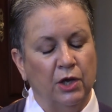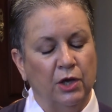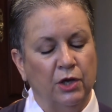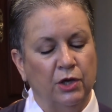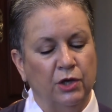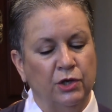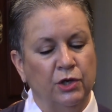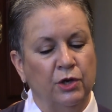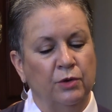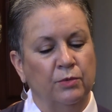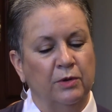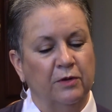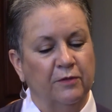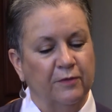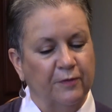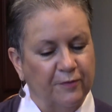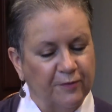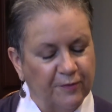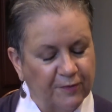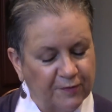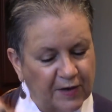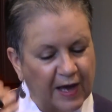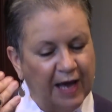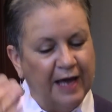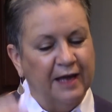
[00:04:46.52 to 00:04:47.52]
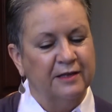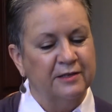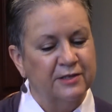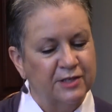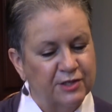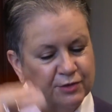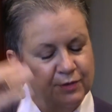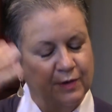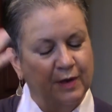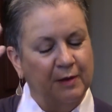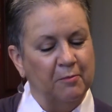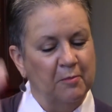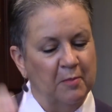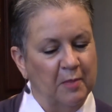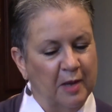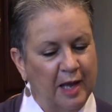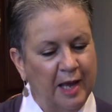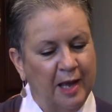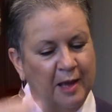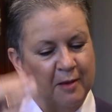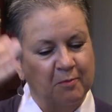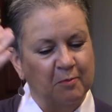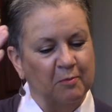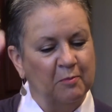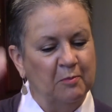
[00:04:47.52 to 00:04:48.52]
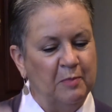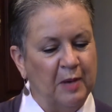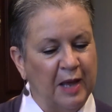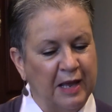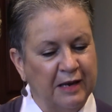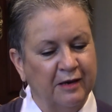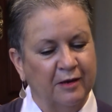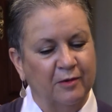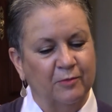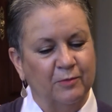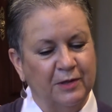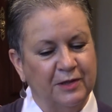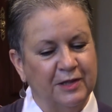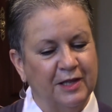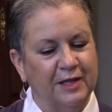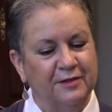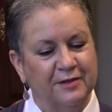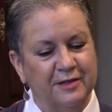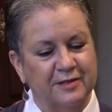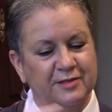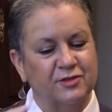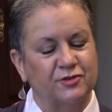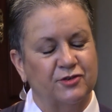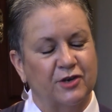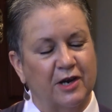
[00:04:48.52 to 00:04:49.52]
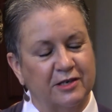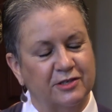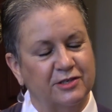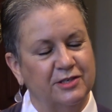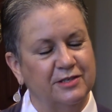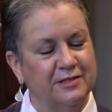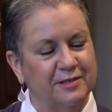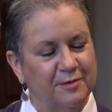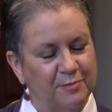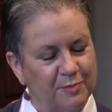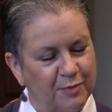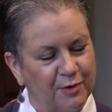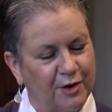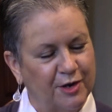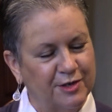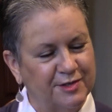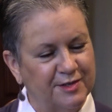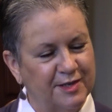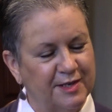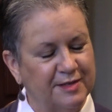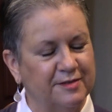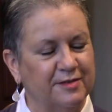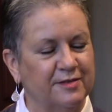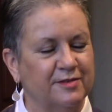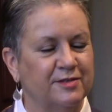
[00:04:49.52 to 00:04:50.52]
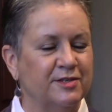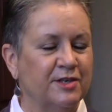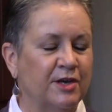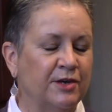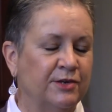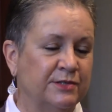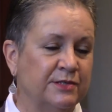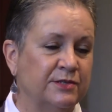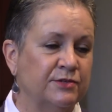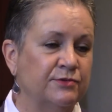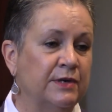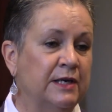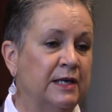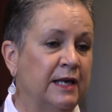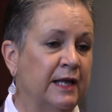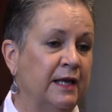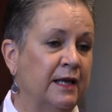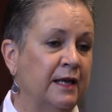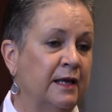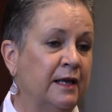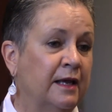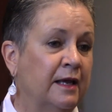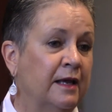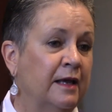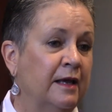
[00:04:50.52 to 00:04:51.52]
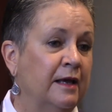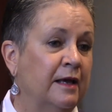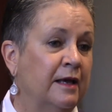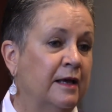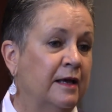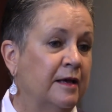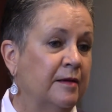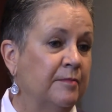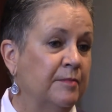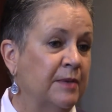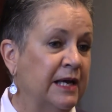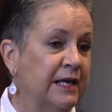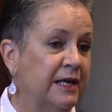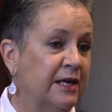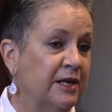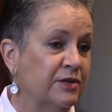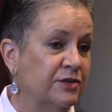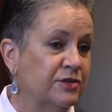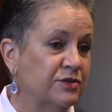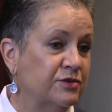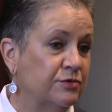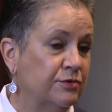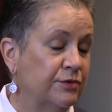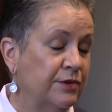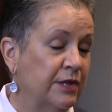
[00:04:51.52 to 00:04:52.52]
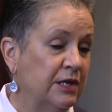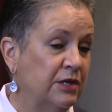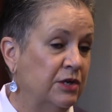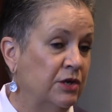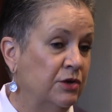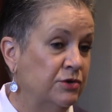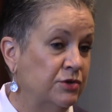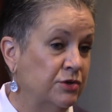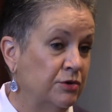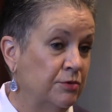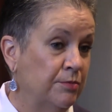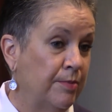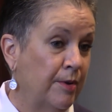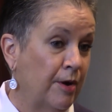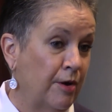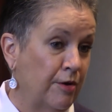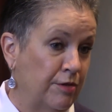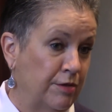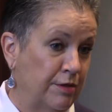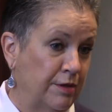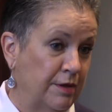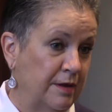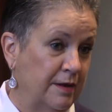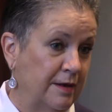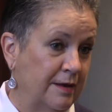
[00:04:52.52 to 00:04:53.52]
you will fail to embed it within the structures and processes. So it's really making sure that you do both.